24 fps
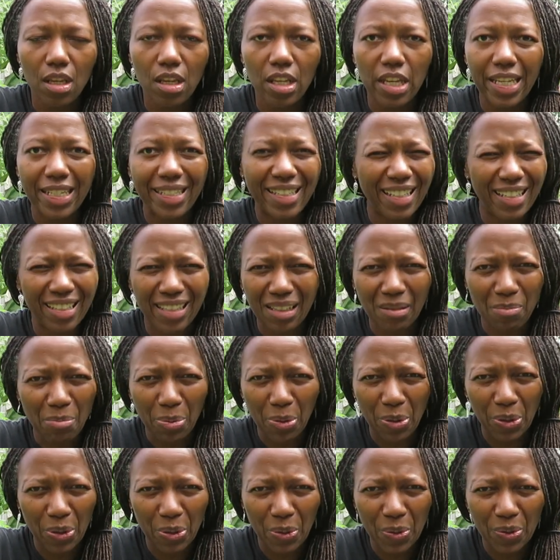it doesn't
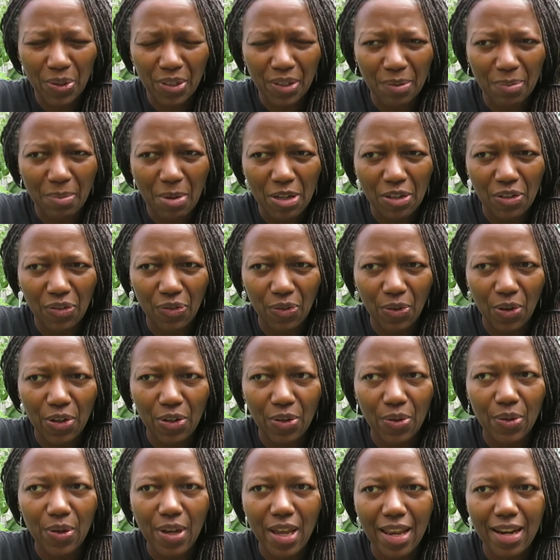produce as much for
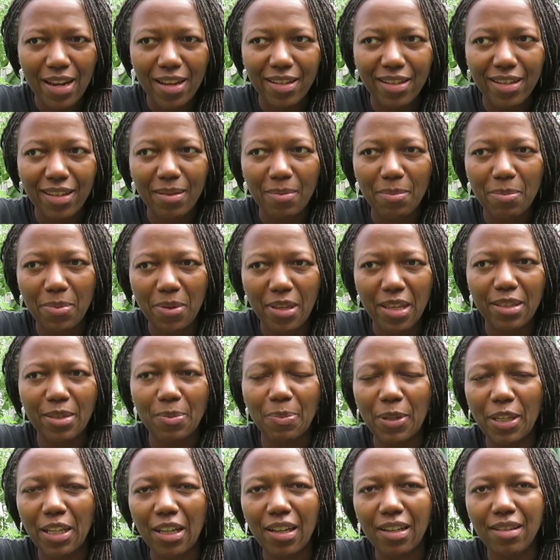you, and it's
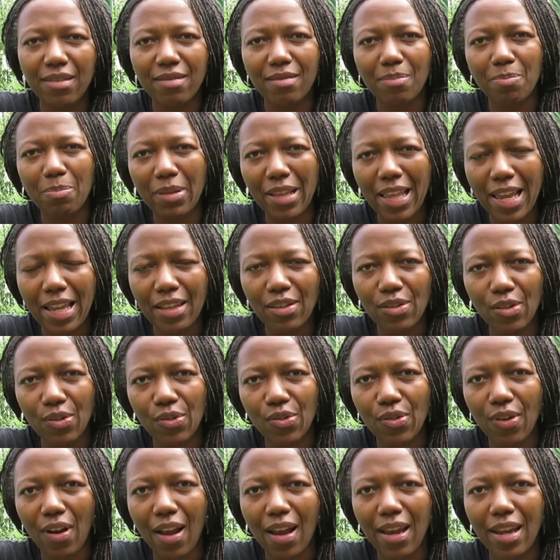because plants are
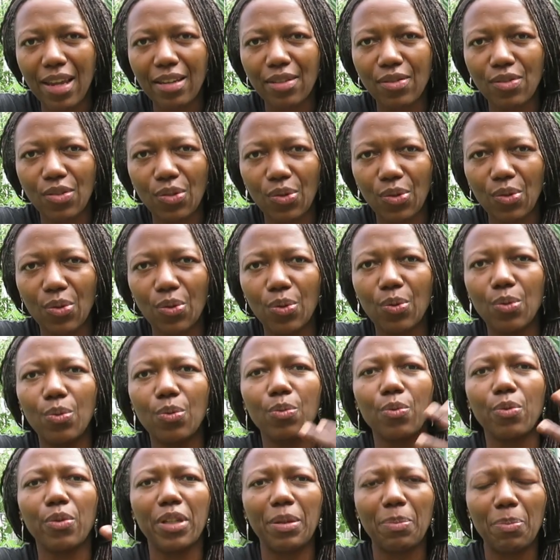trying to
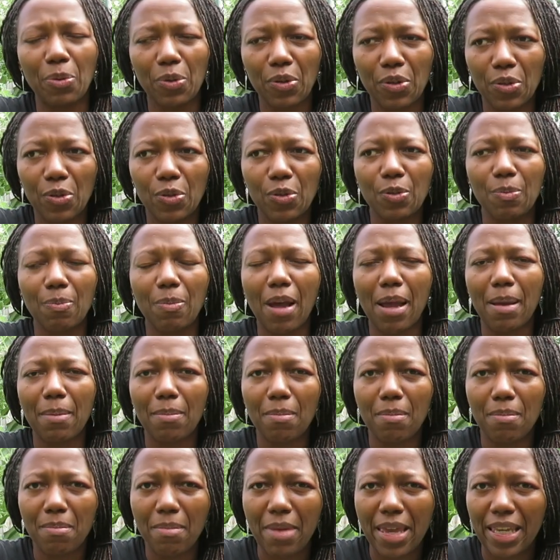reproduce by
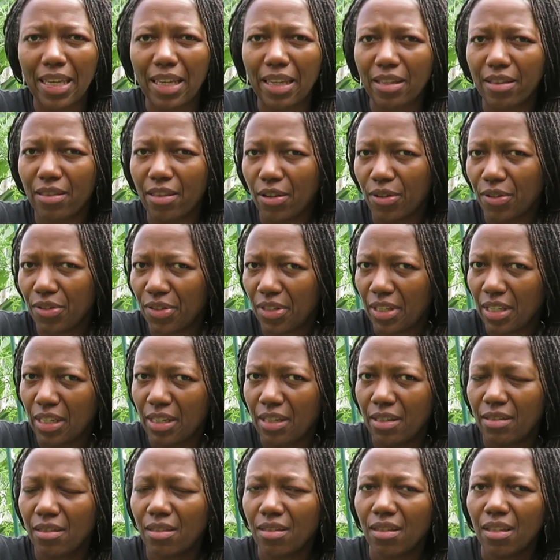making their
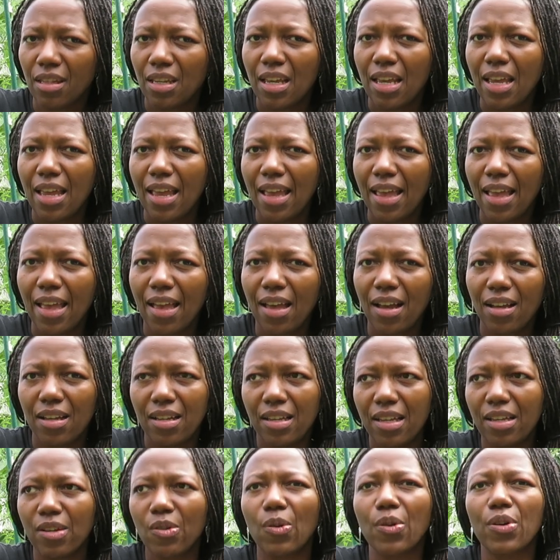seeds
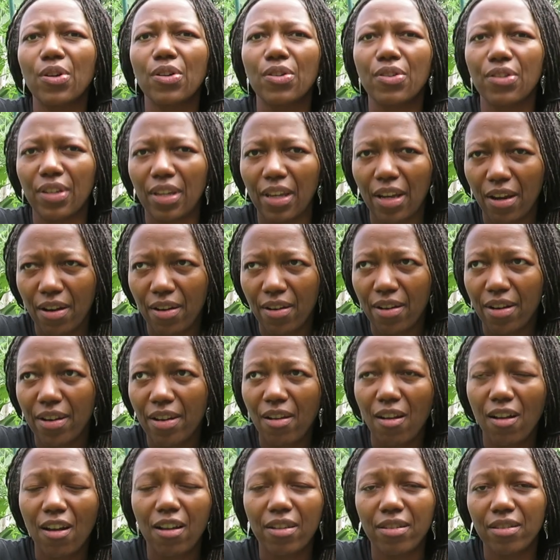in order to carry
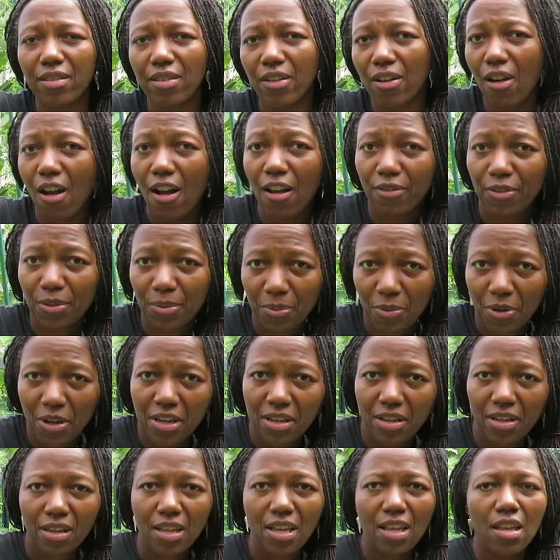on their offspring.
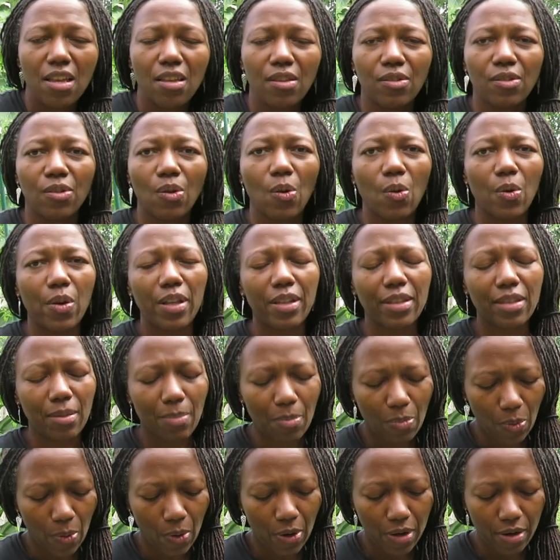So it's
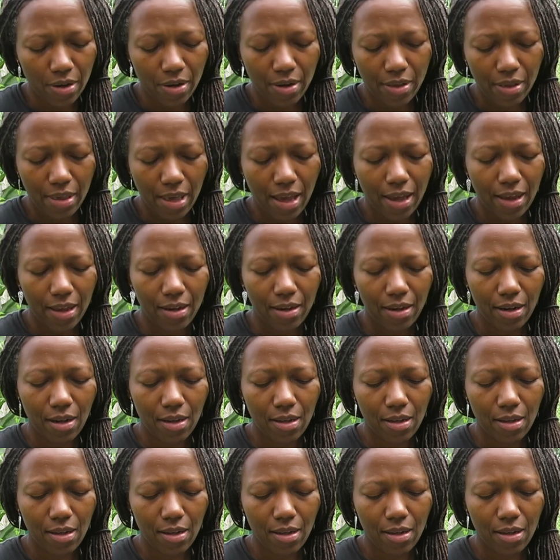important that,